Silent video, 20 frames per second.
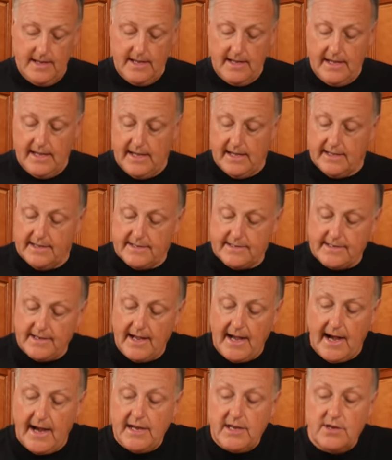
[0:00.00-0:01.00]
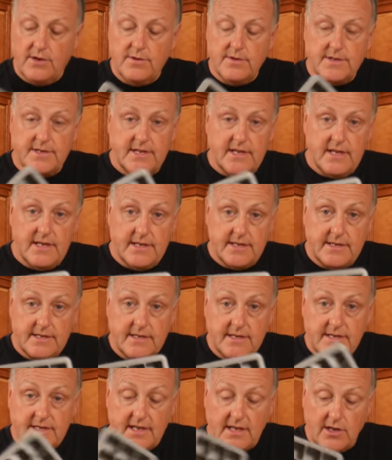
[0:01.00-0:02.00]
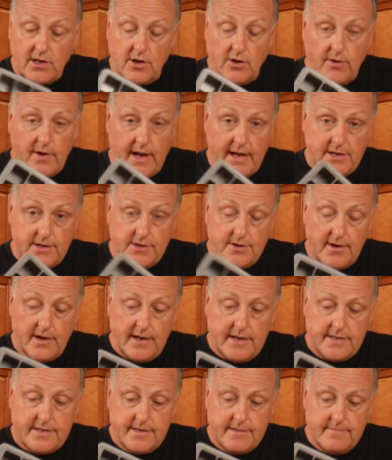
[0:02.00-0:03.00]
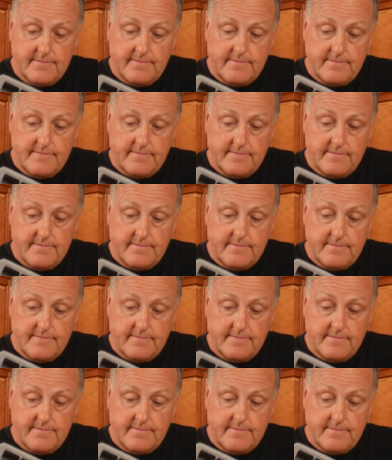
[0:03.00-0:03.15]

is I use these silicone ice trays.